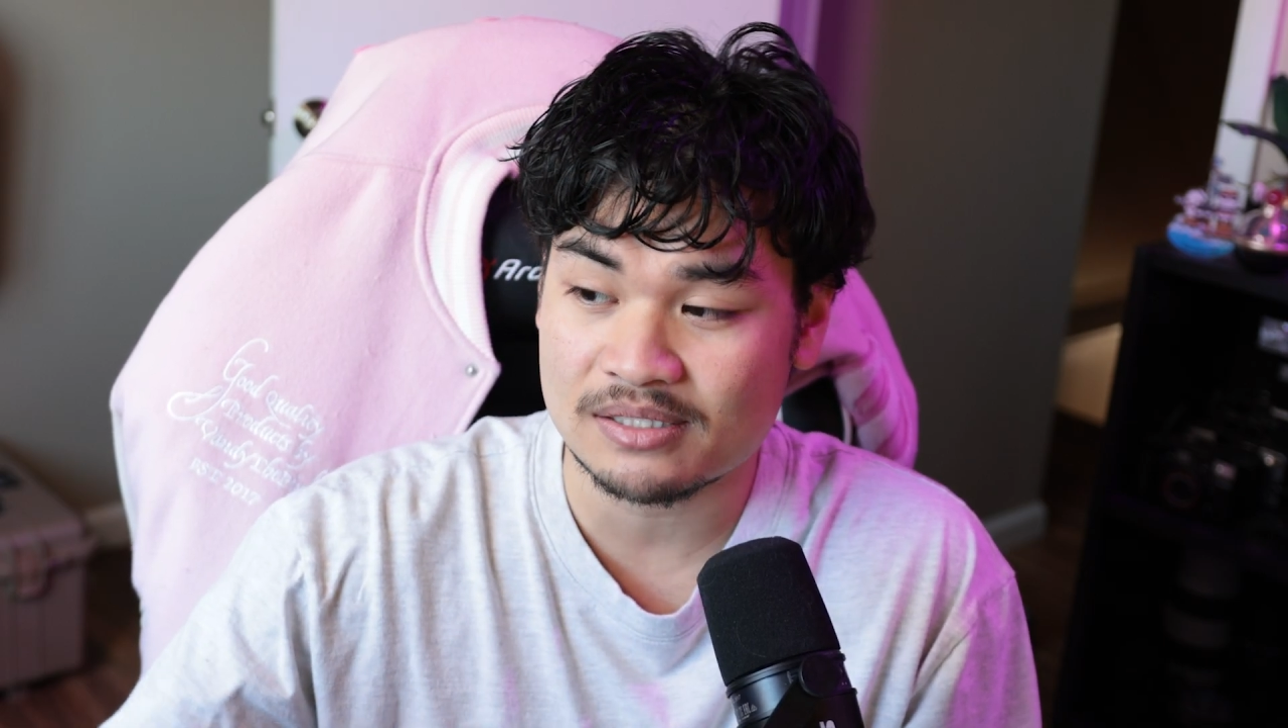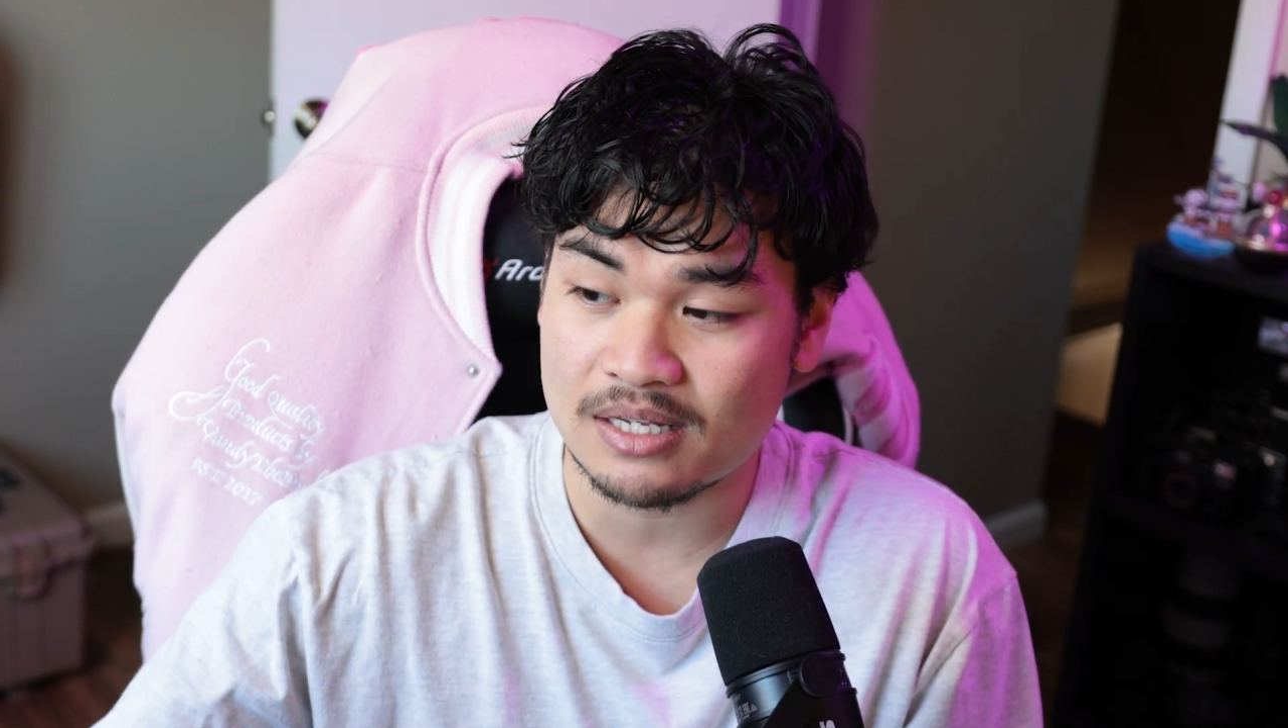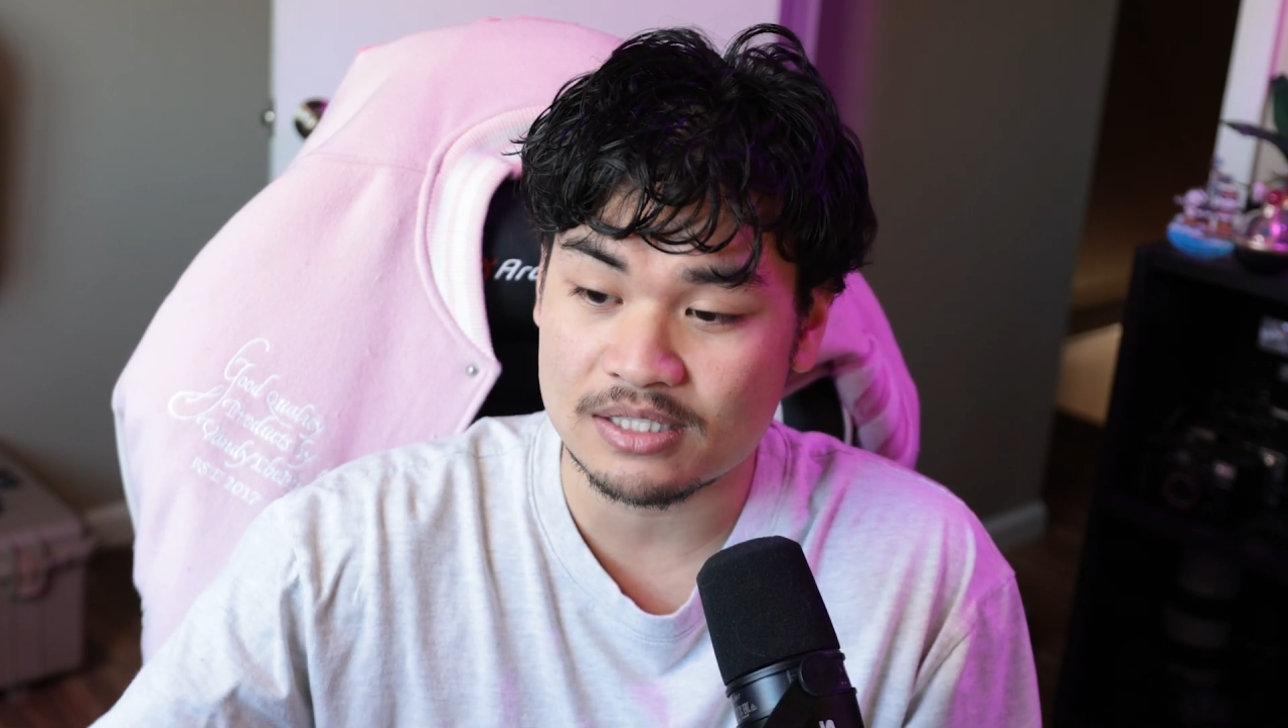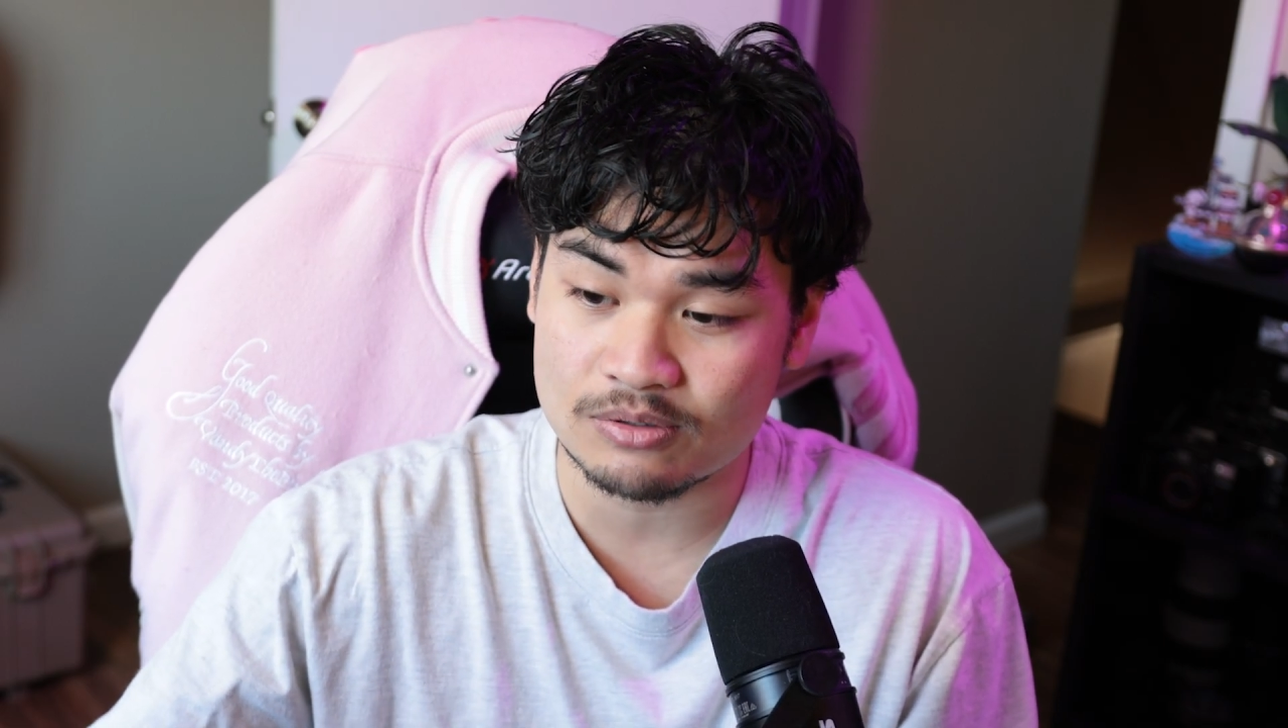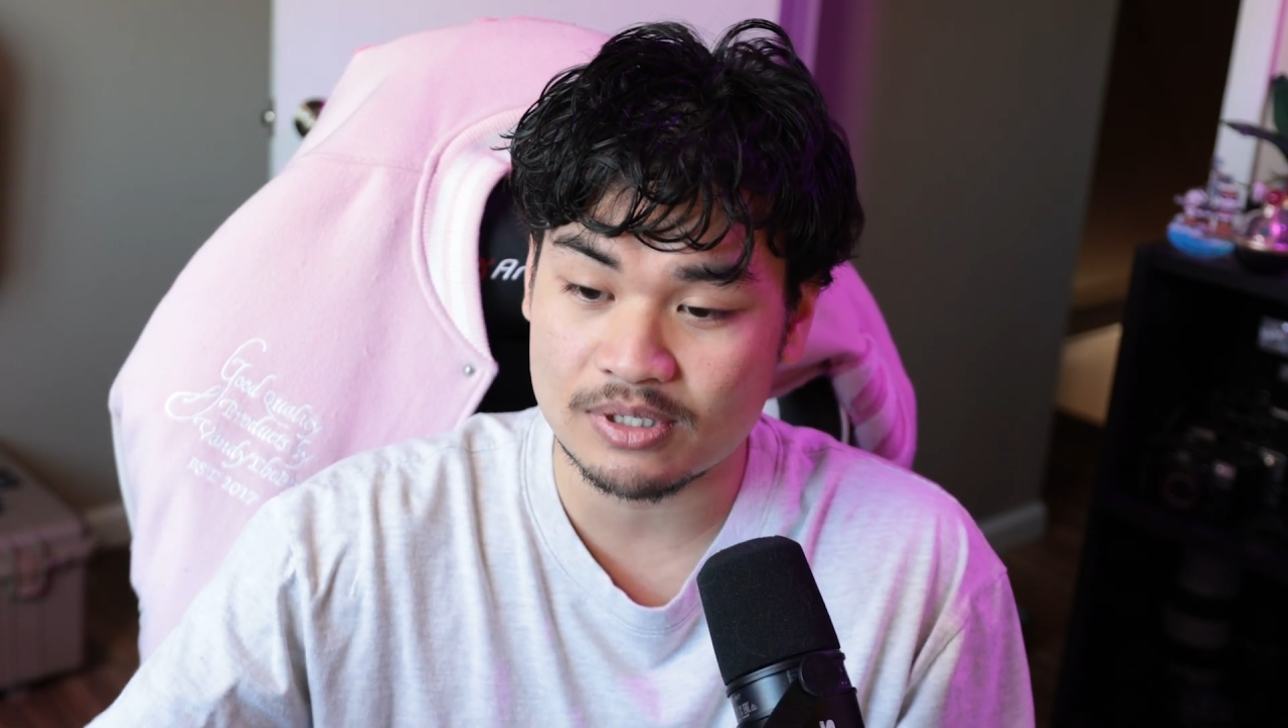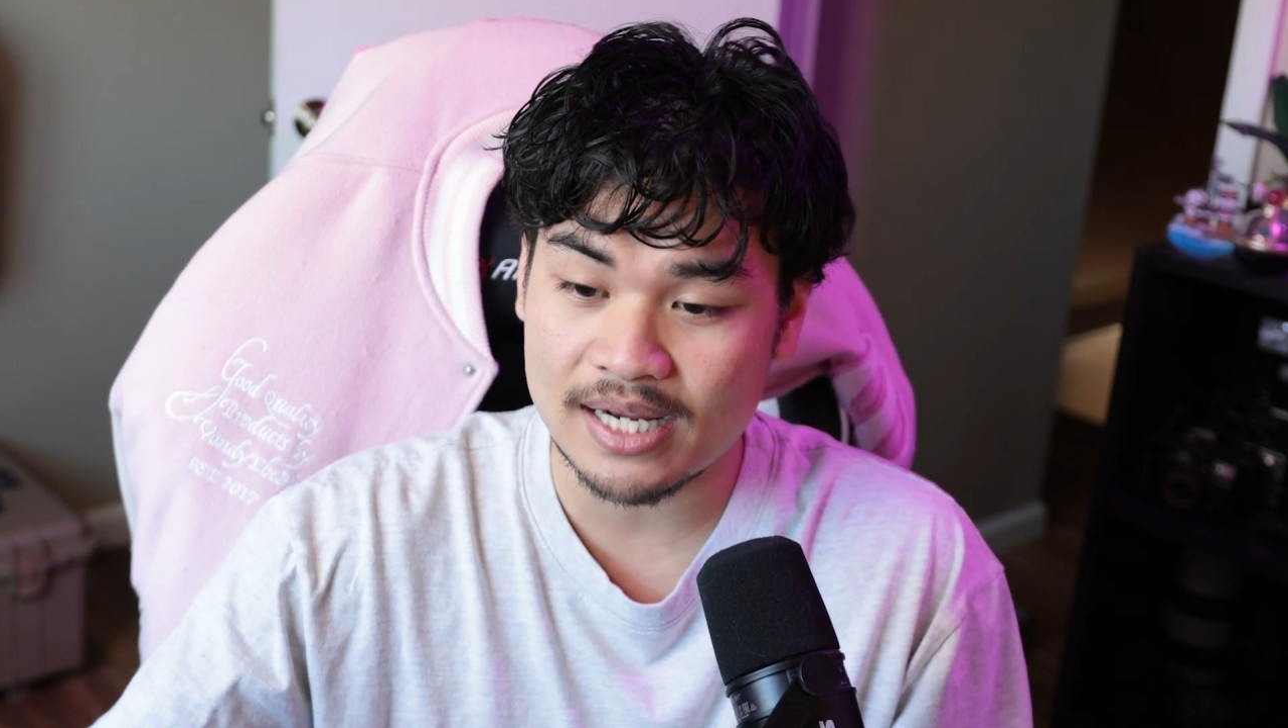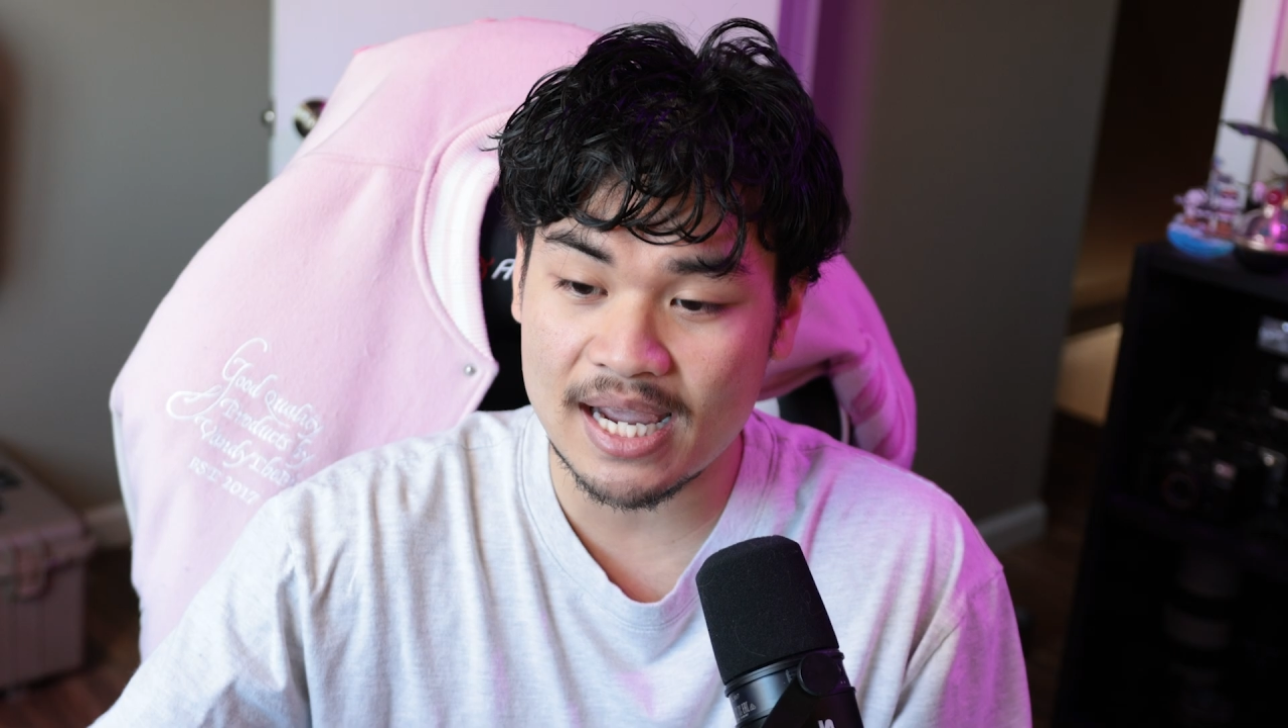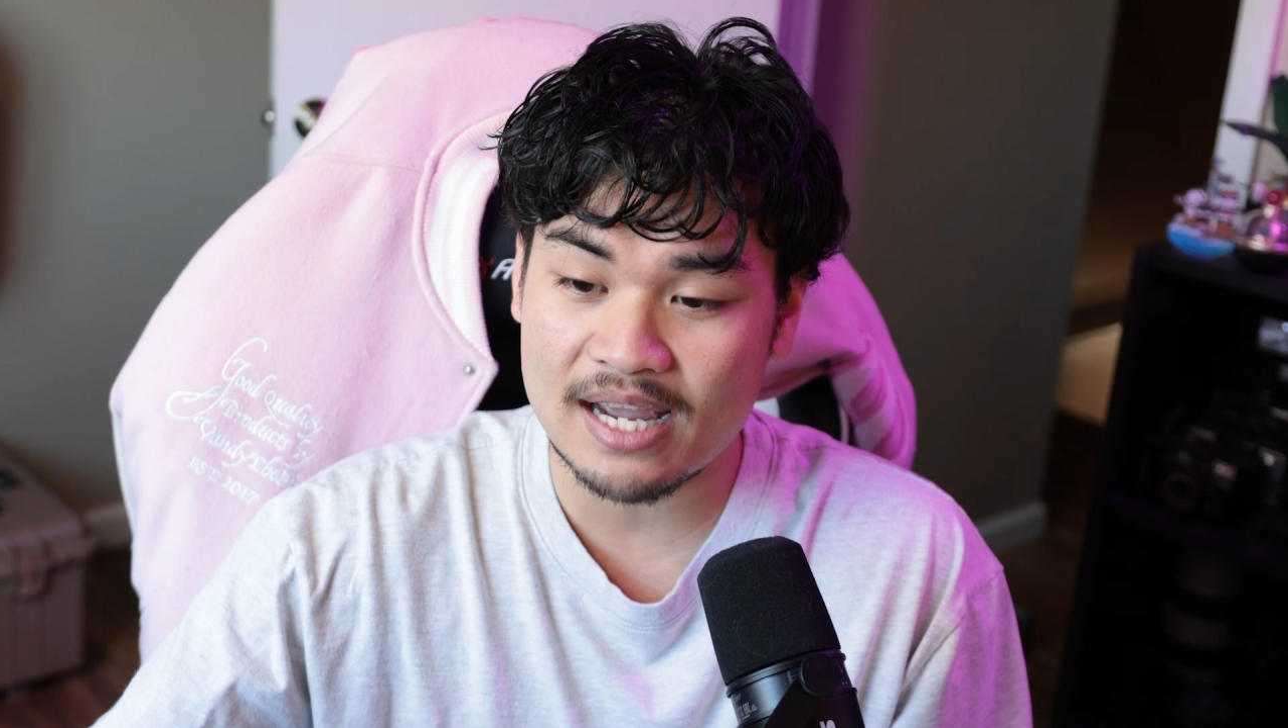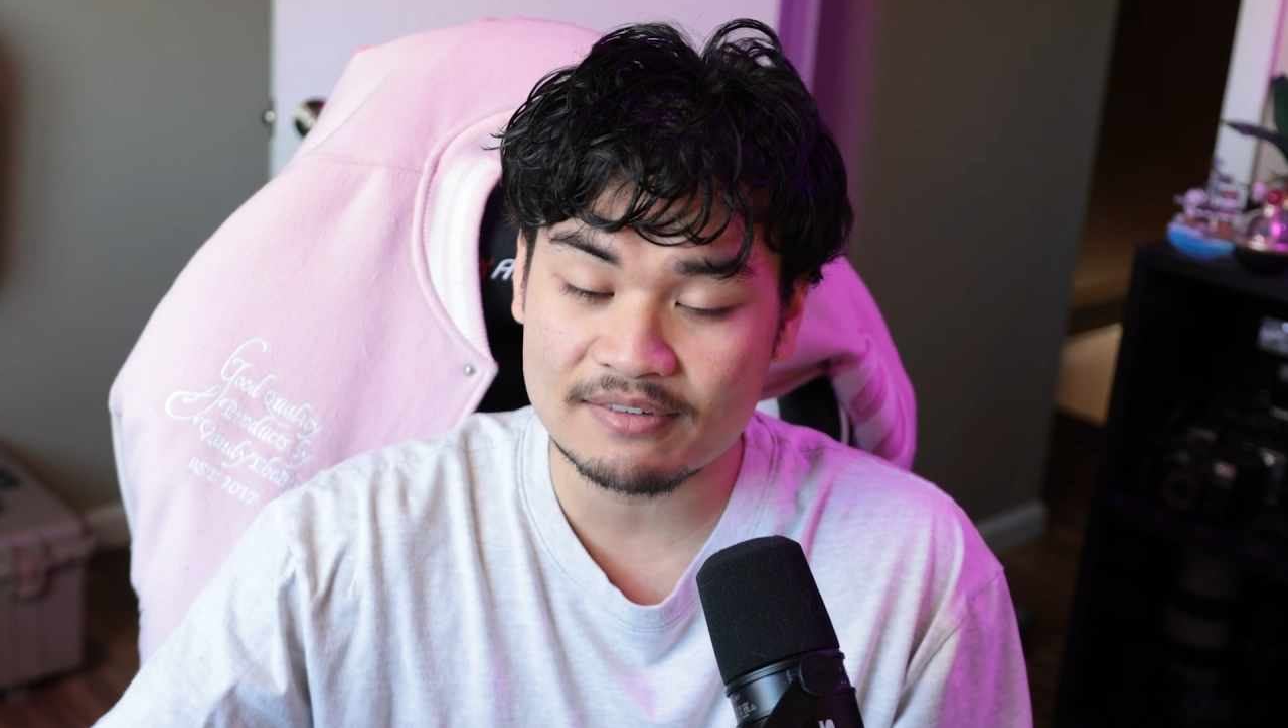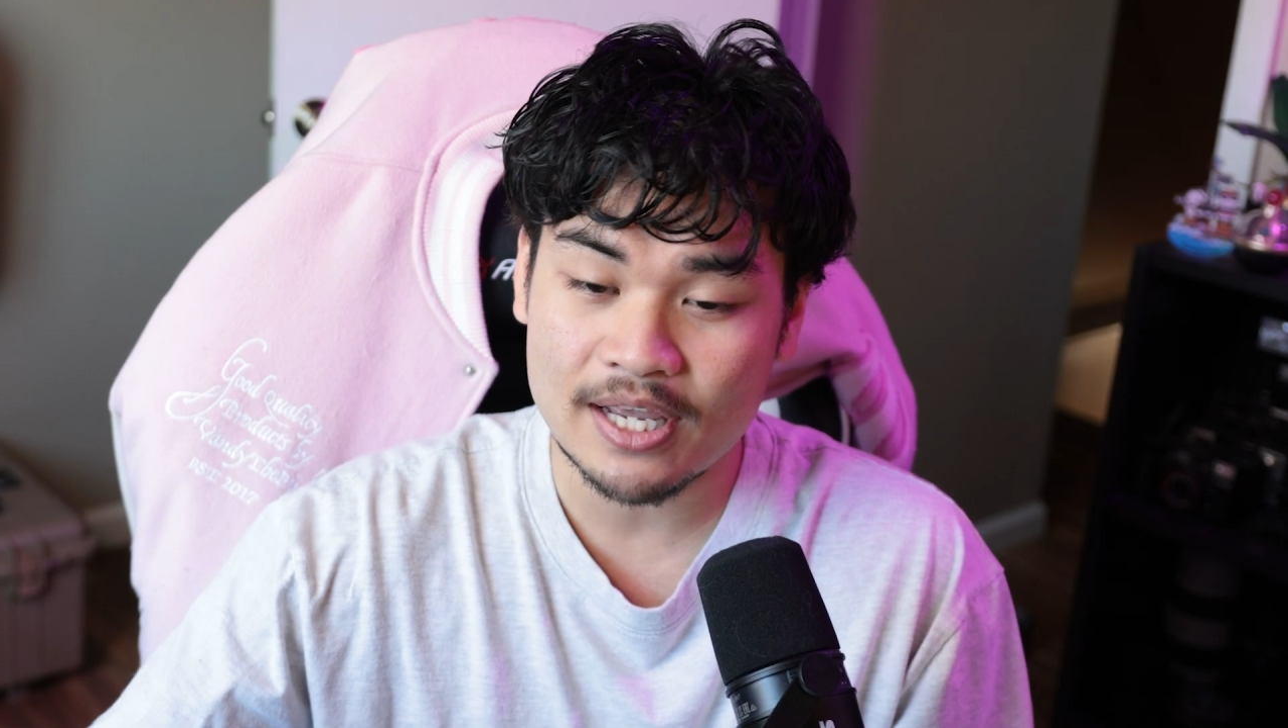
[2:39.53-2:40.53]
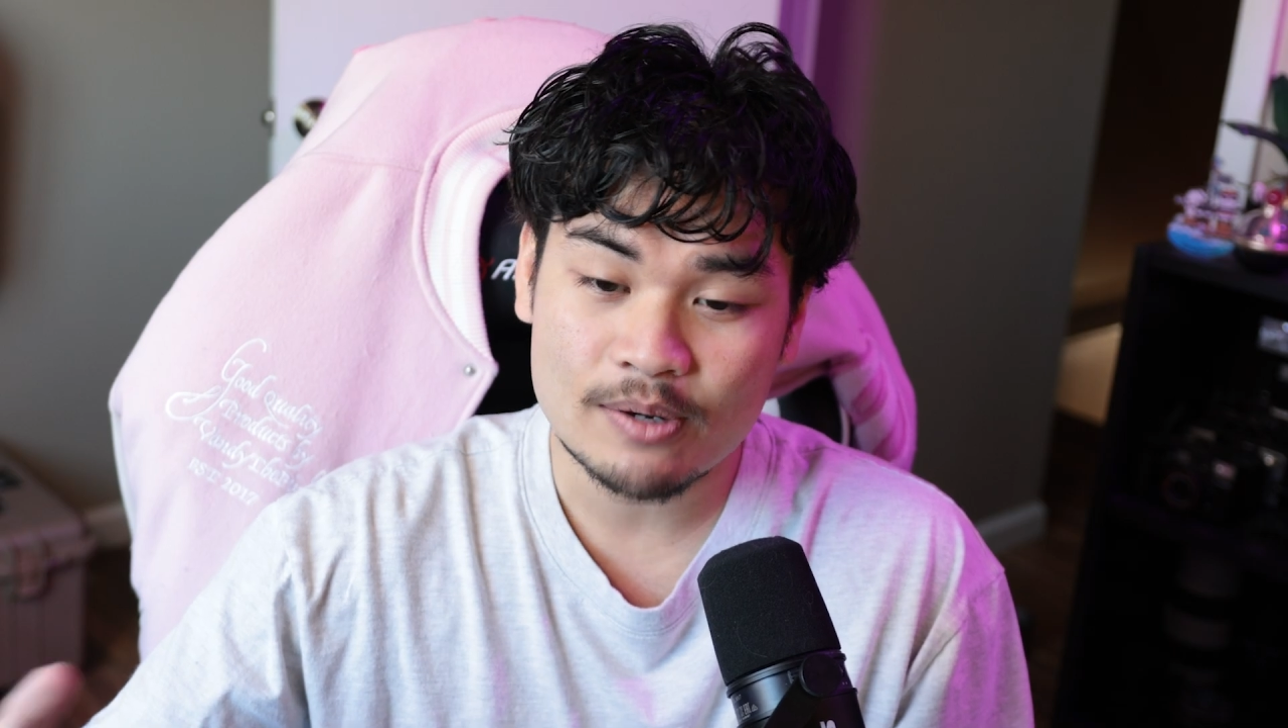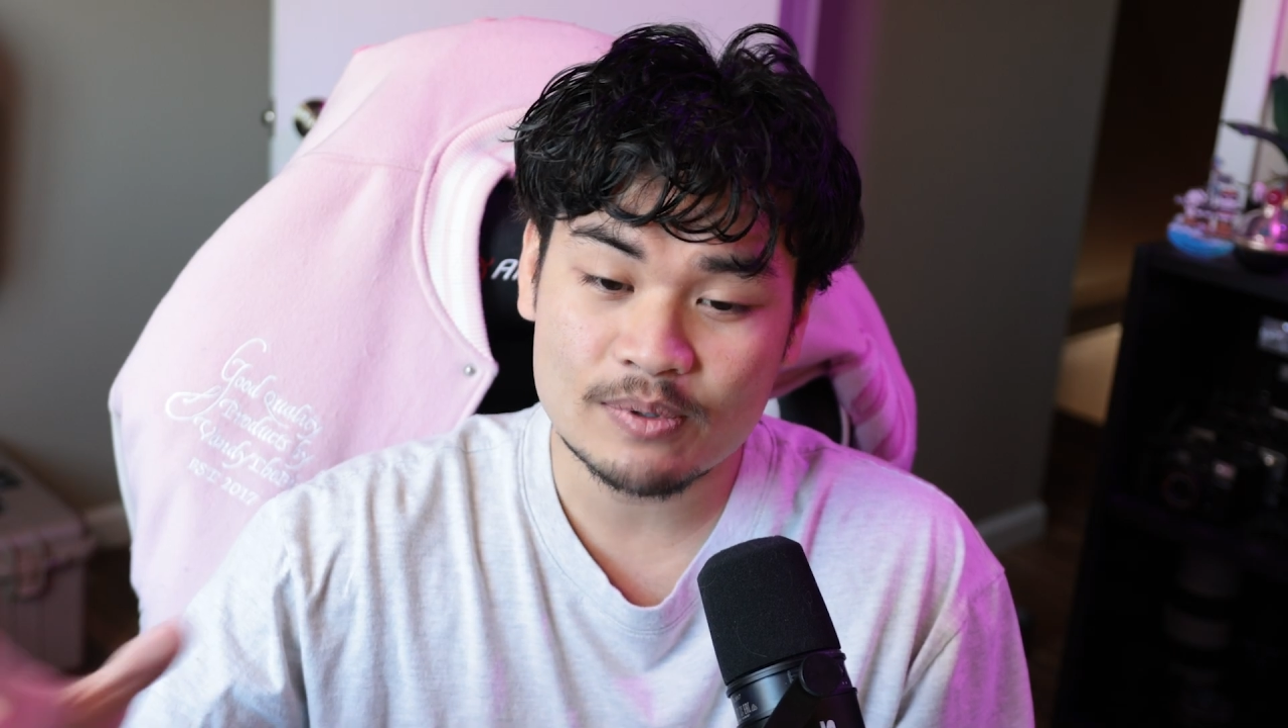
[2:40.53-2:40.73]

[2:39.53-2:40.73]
slots you can have,